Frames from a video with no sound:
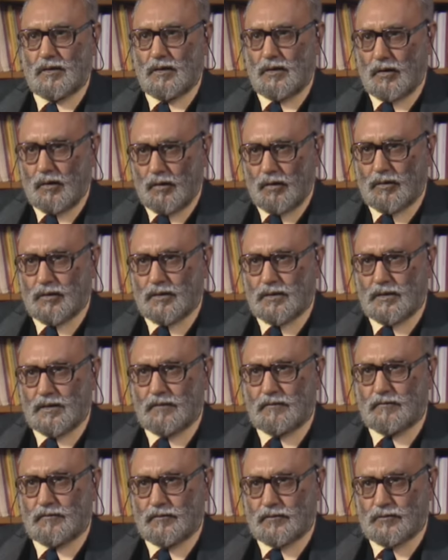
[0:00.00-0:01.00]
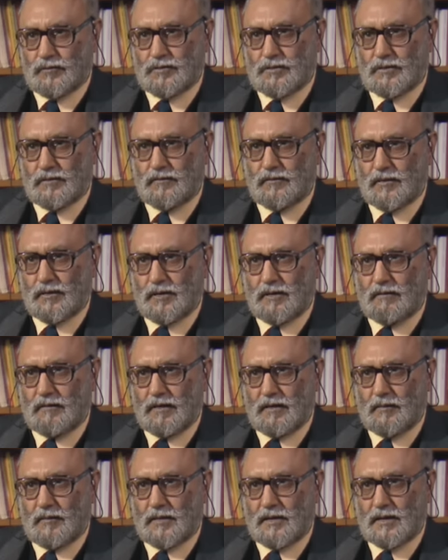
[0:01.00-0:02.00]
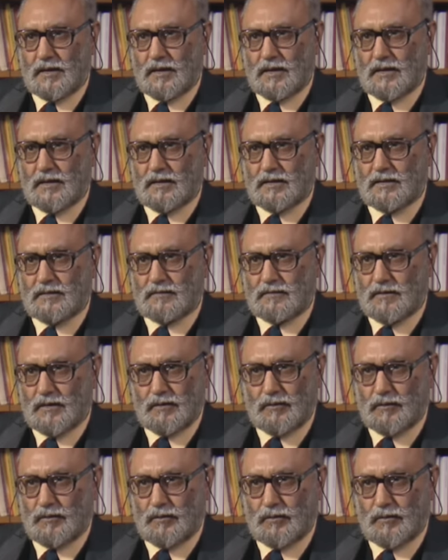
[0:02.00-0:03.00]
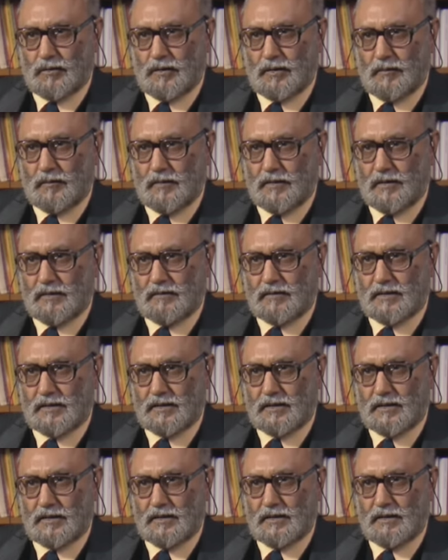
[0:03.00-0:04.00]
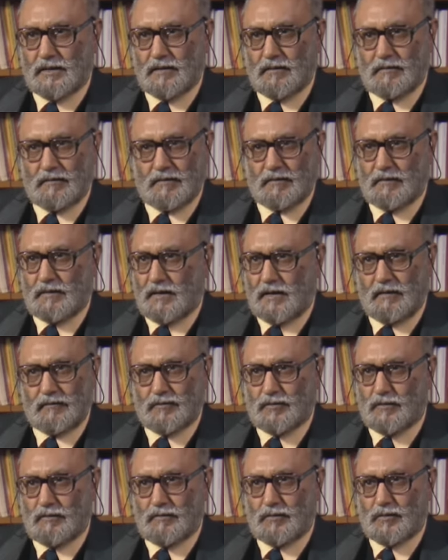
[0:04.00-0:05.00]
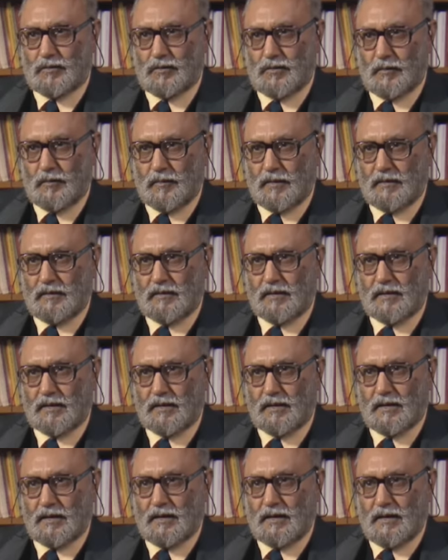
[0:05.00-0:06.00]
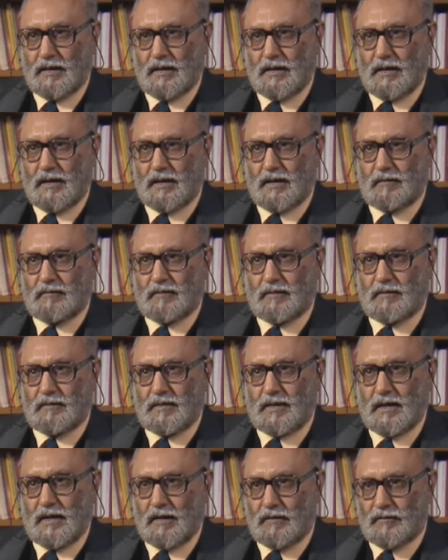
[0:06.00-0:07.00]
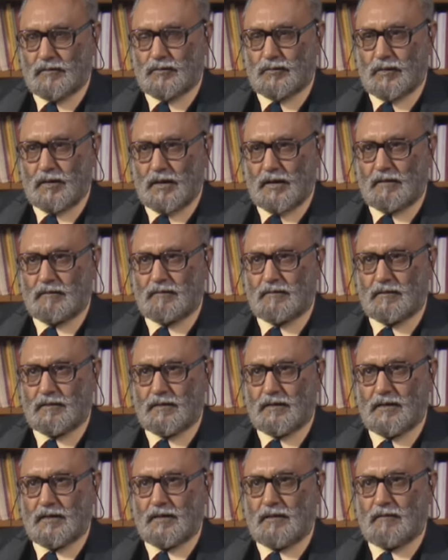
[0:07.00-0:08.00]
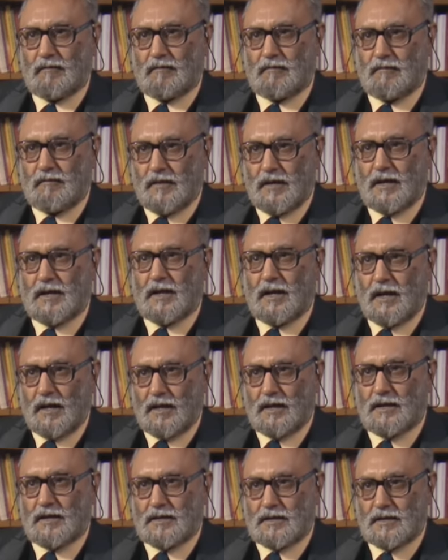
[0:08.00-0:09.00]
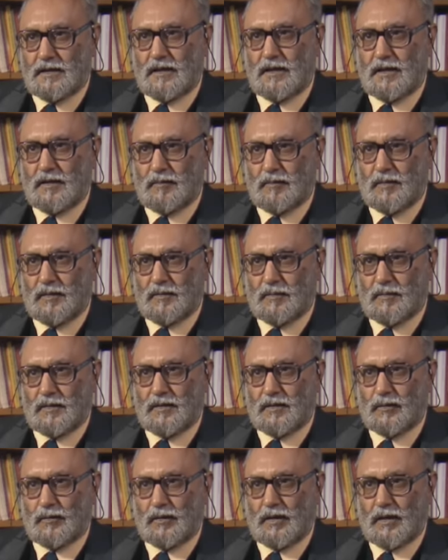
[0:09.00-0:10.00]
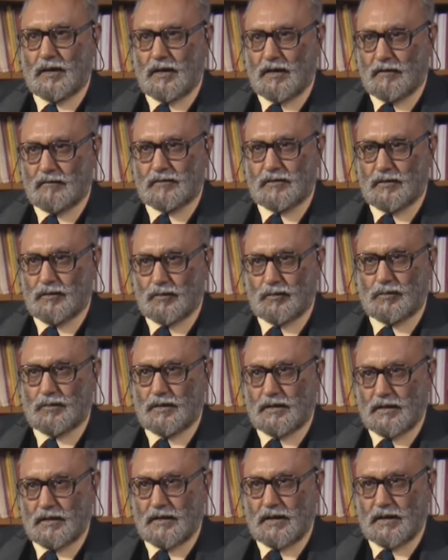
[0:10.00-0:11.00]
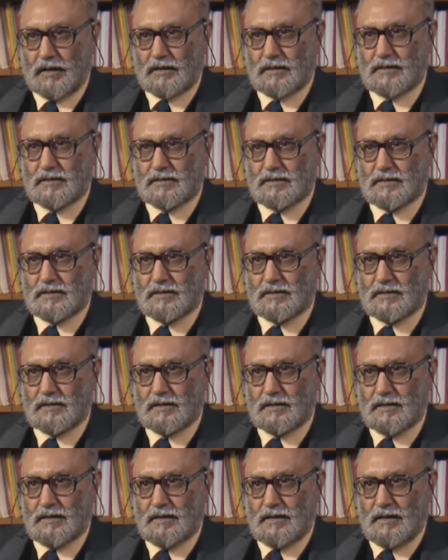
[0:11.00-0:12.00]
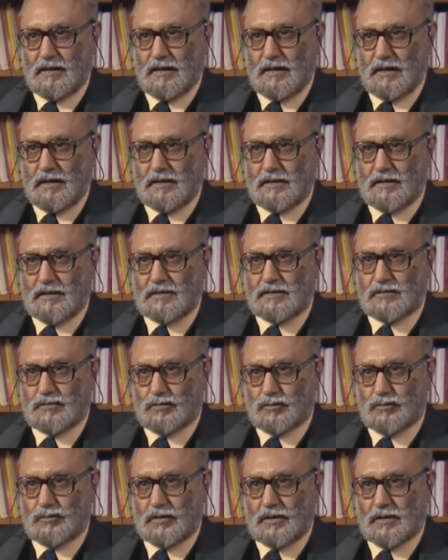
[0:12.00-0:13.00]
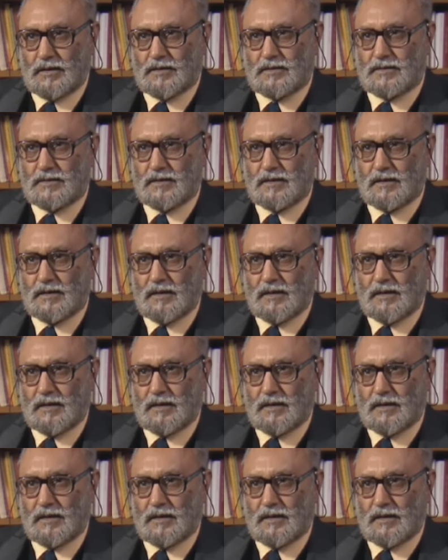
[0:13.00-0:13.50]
long-term future for developing countries without nuclear power. We will have to have nuclear power, and we will have to have very highly trained people looking after nuclear reactors. And these two things